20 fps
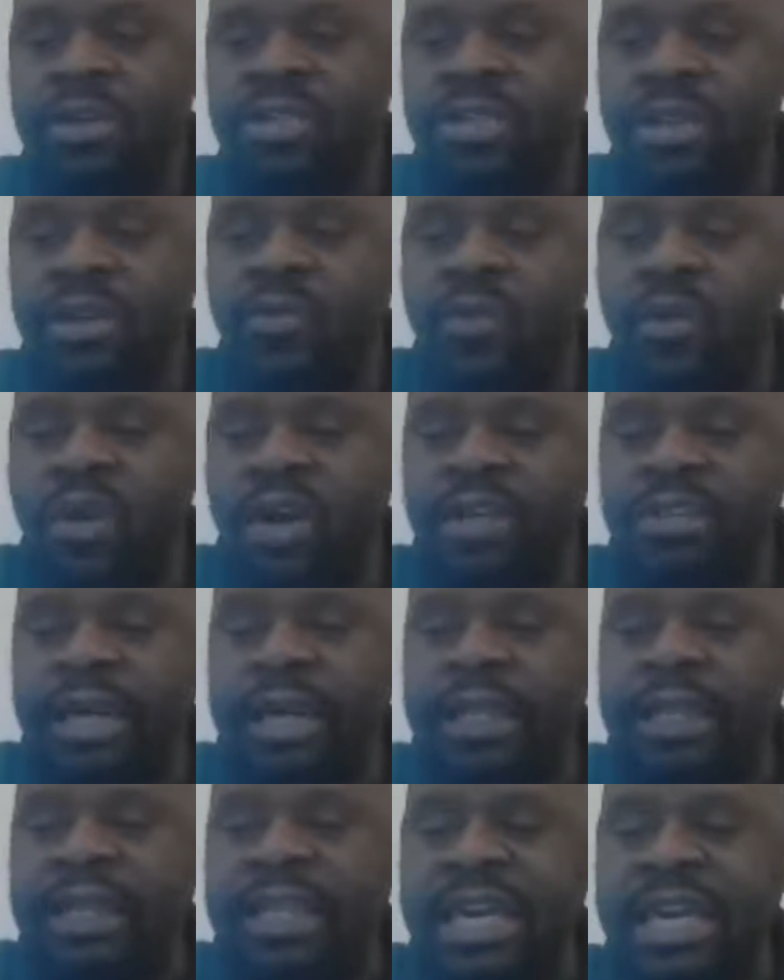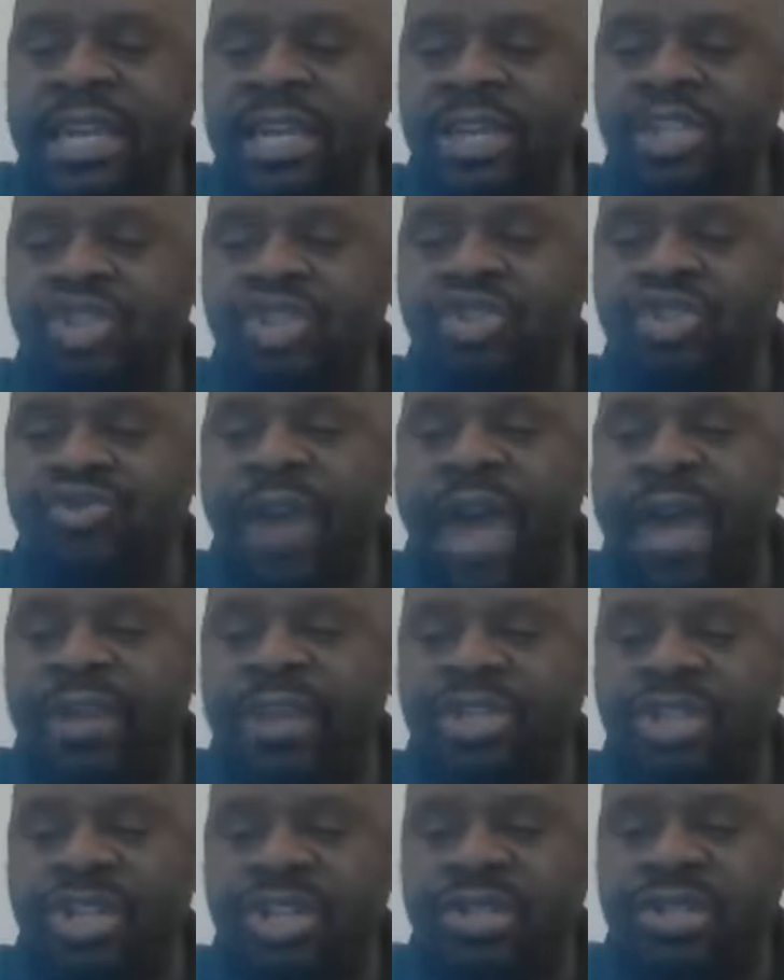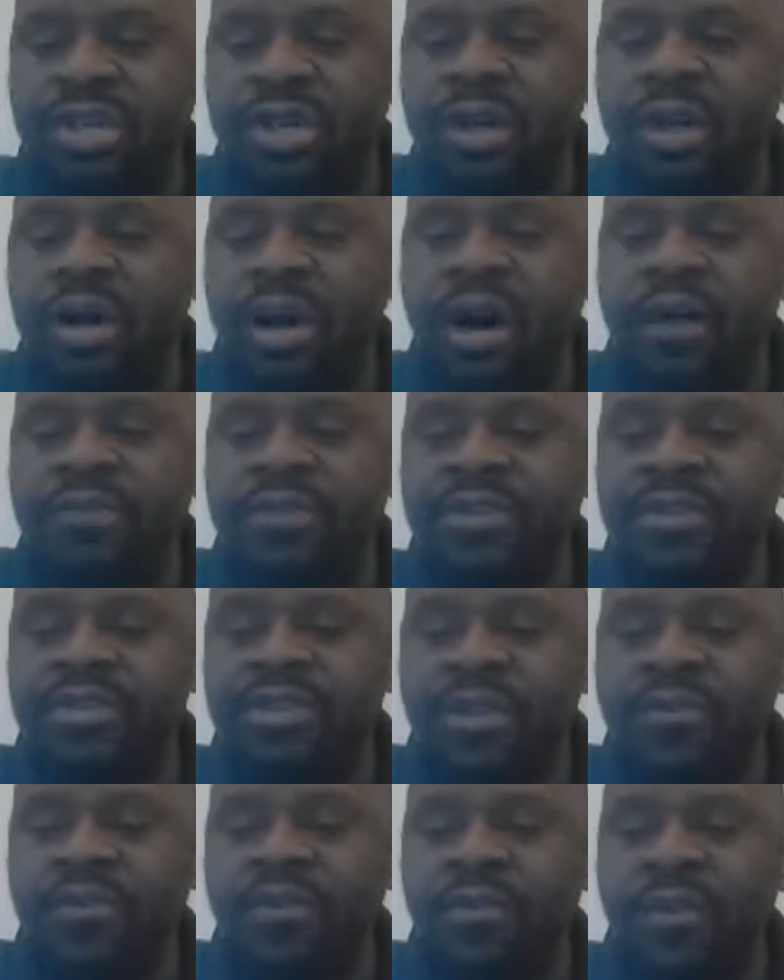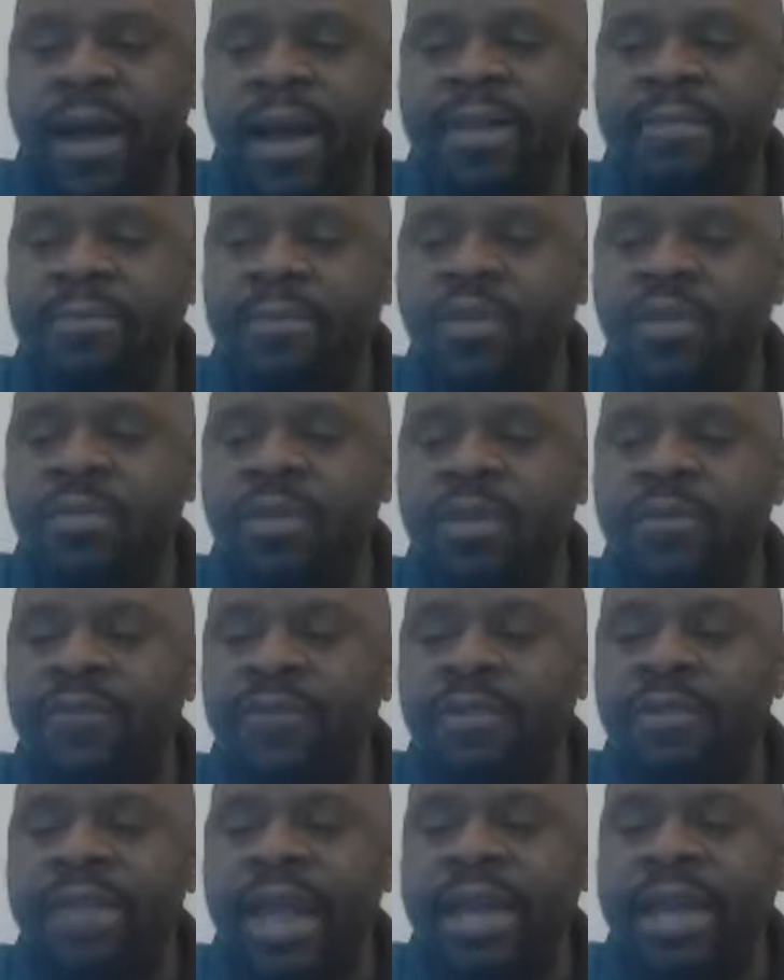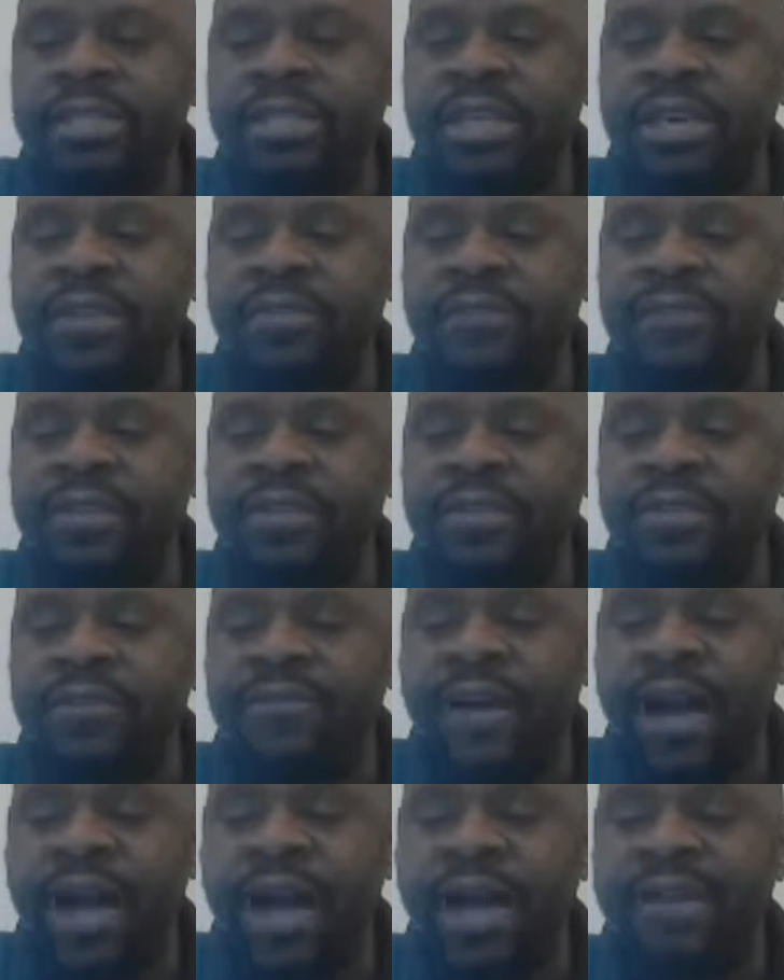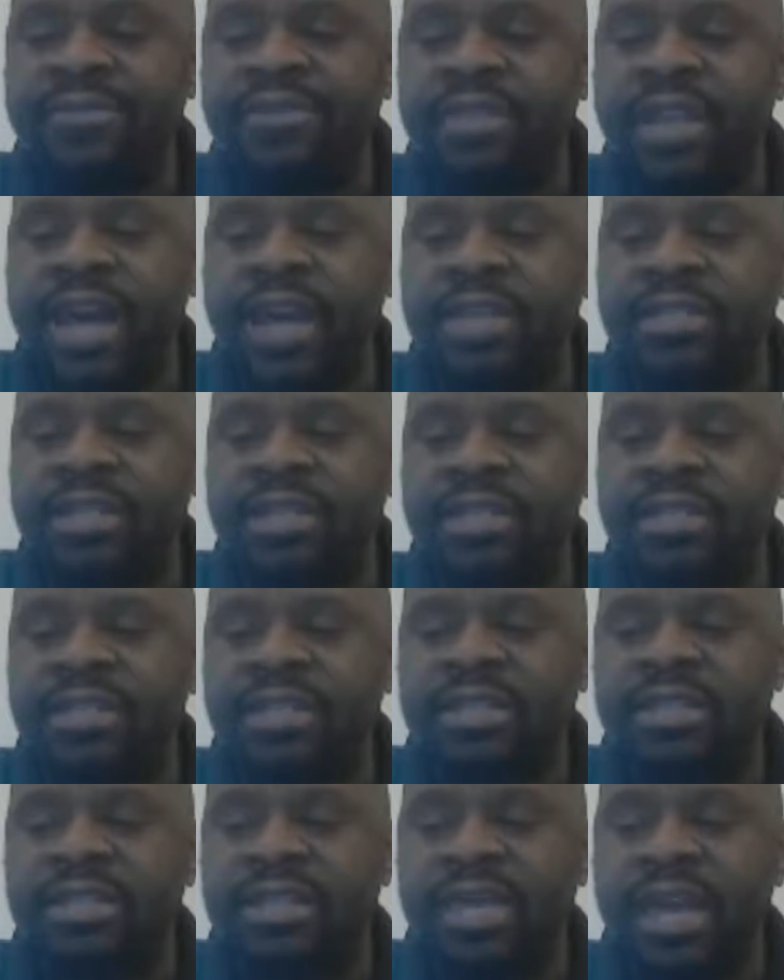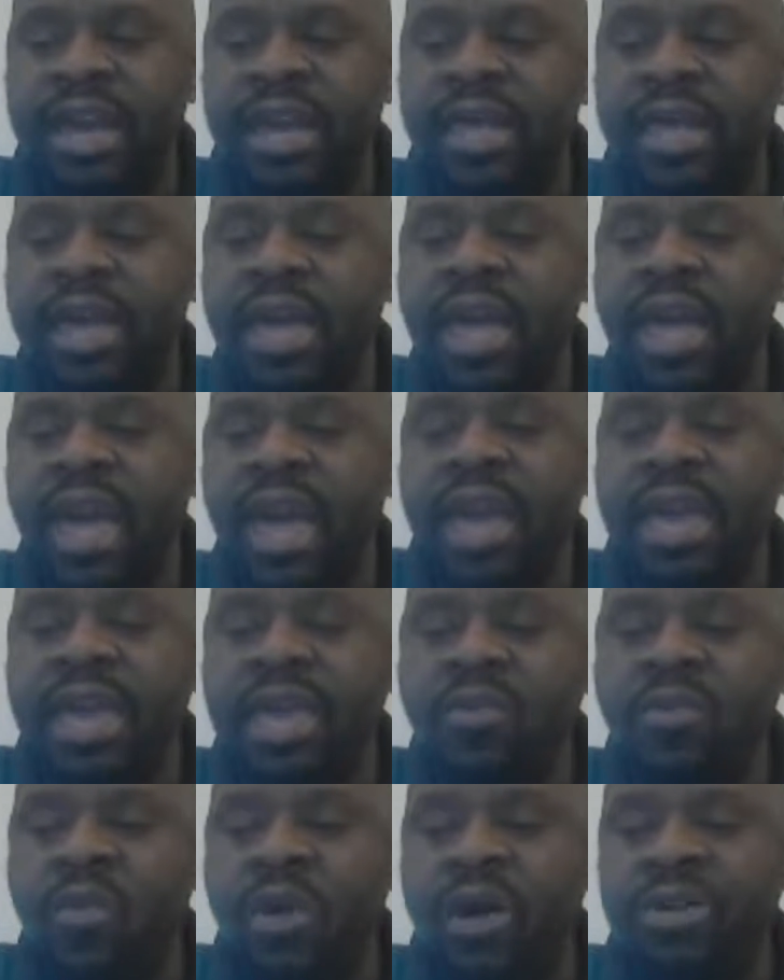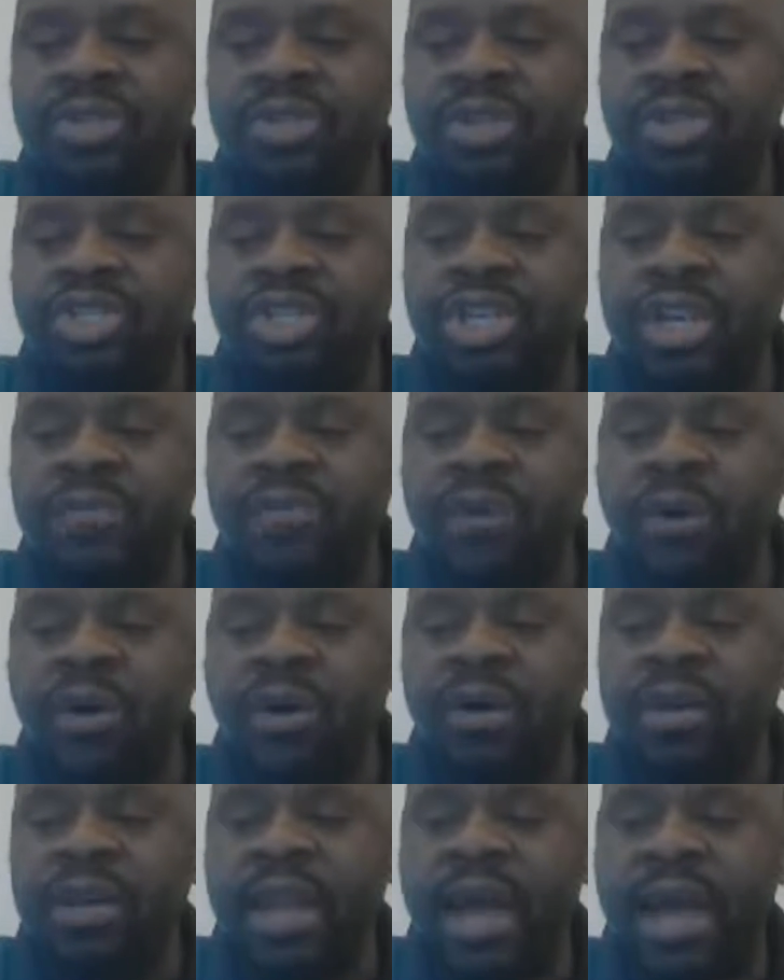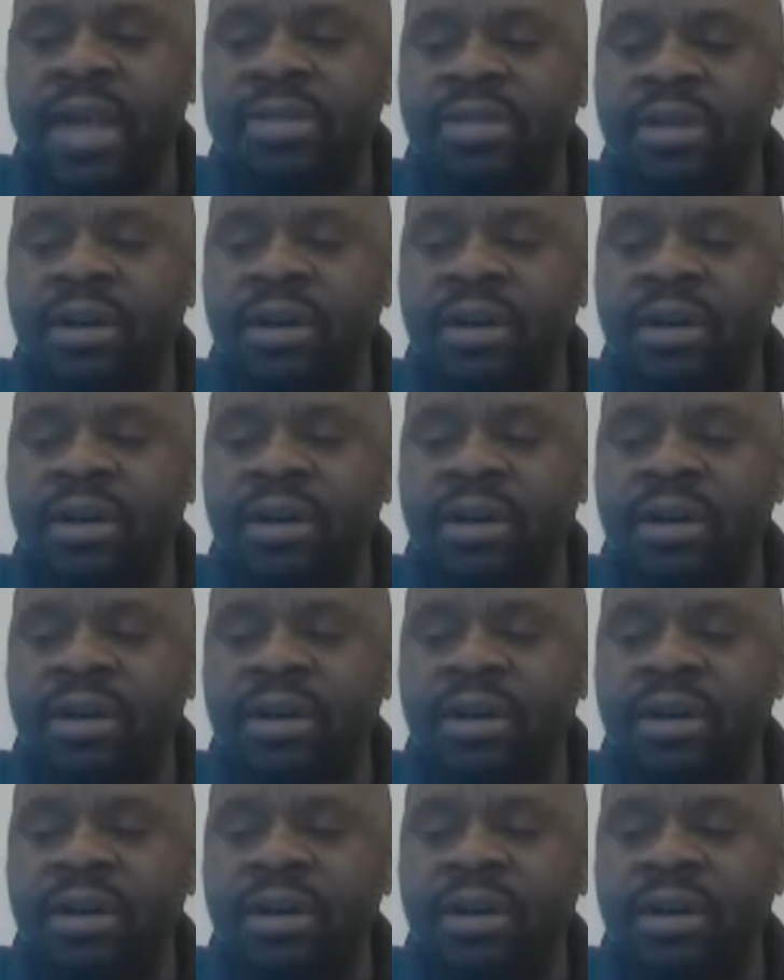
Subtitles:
Rustin was a leading strategist of the civil rights movement from 1955 to 1968, and he was the chief organizer